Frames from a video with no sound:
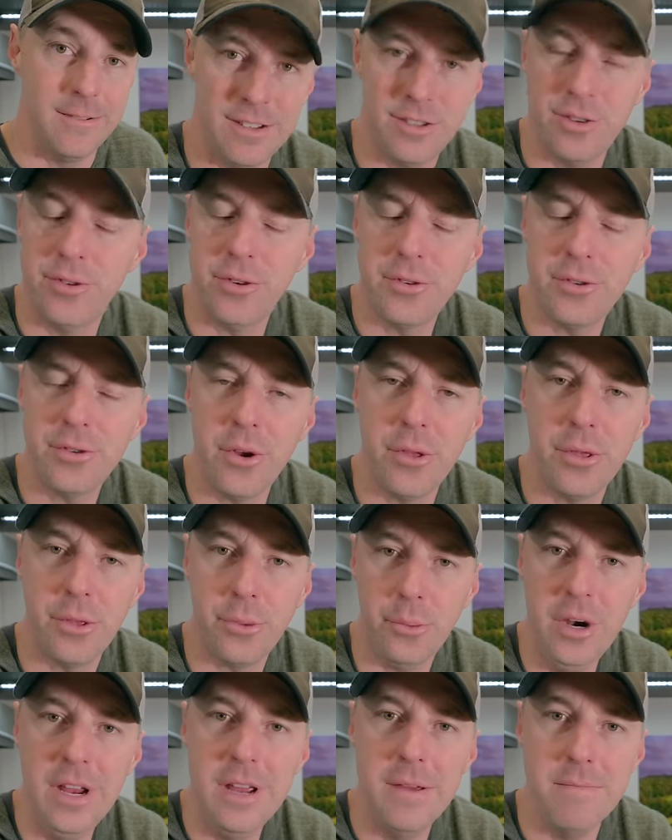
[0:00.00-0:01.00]
So those are
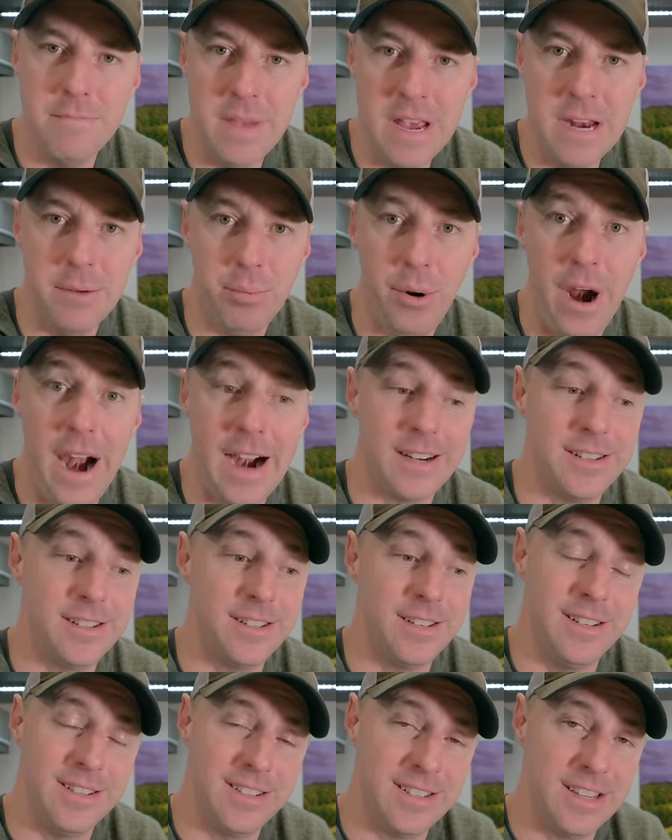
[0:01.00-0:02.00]
3 main
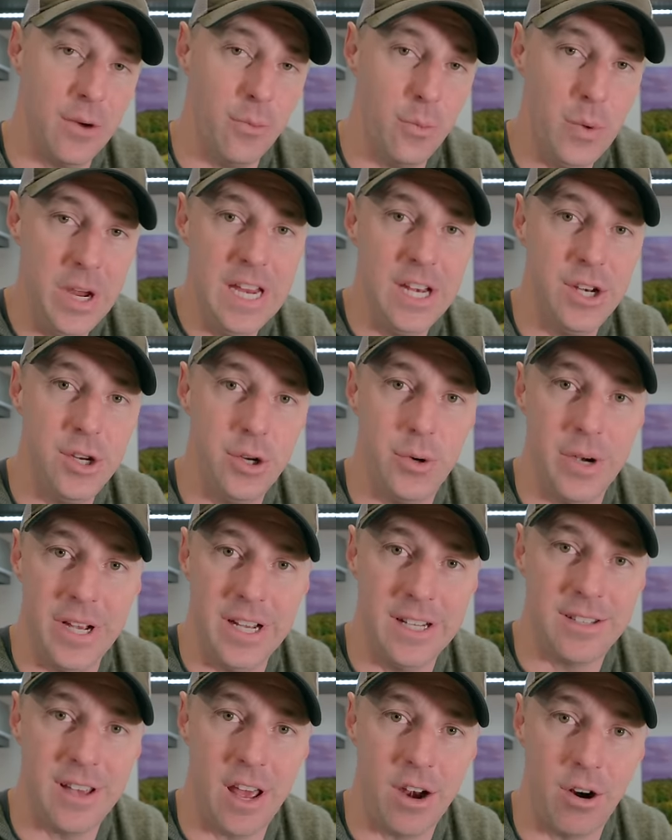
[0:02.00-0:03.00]
practices that we do
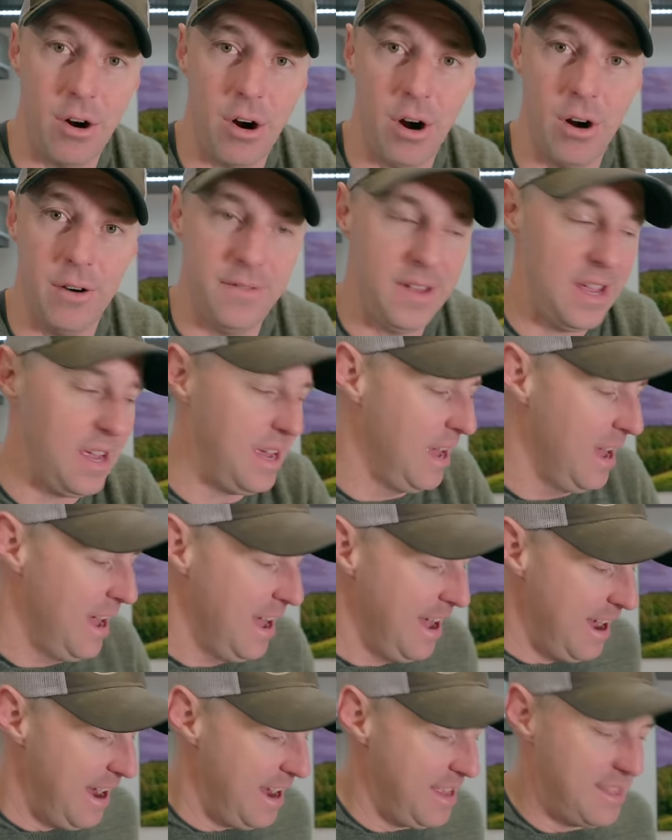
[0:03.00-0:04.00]
inside our RV,
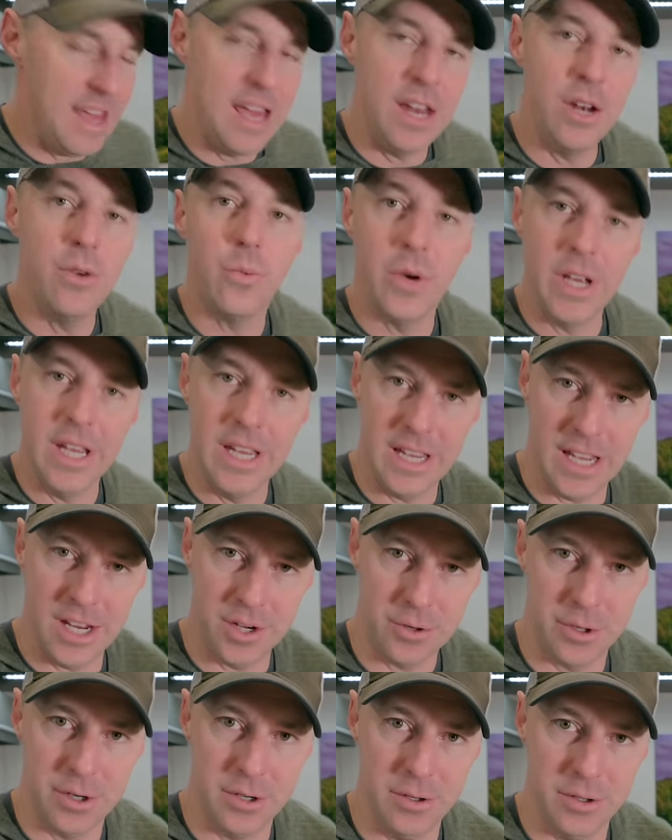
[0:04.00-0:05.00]
and then we
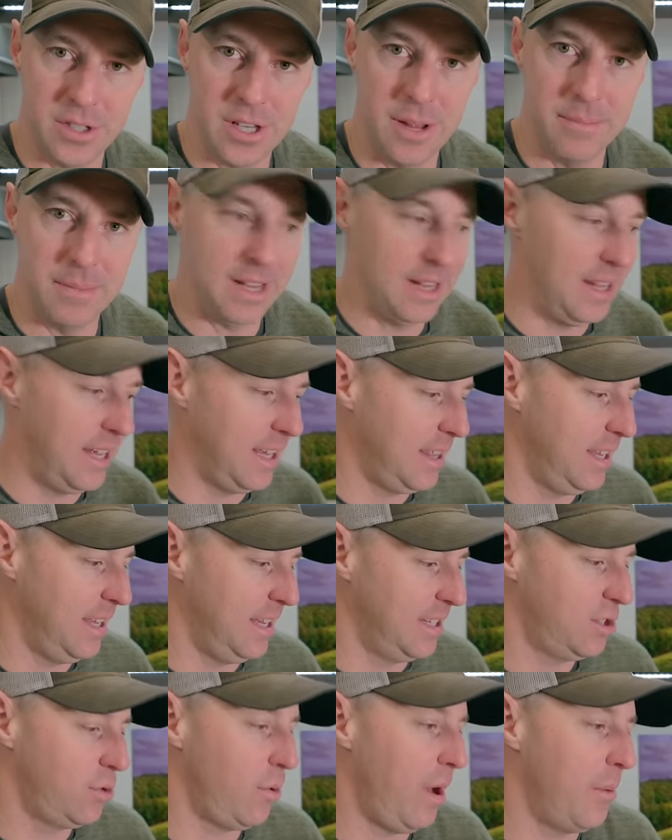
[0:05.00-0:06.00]
introduce something like
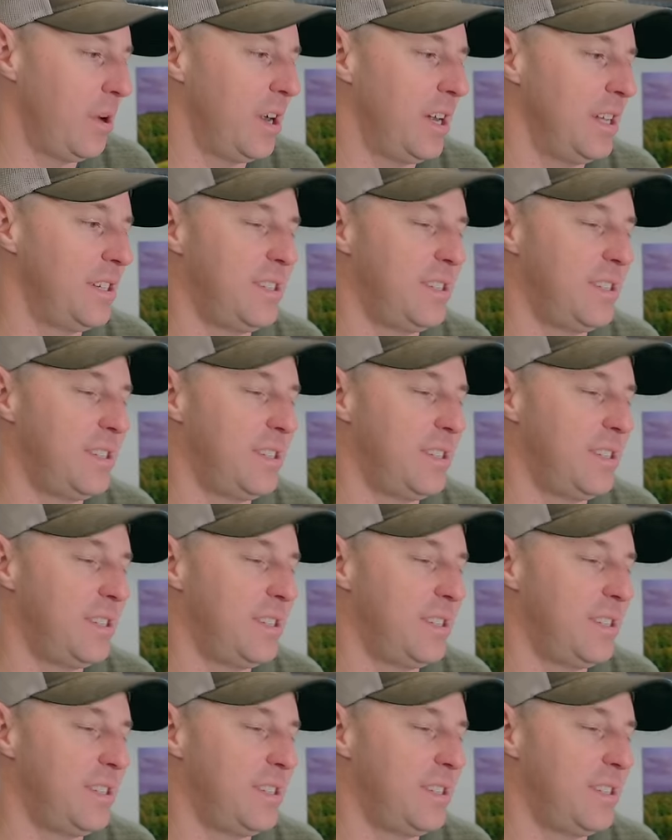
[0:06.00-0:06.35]
this. So I wanted to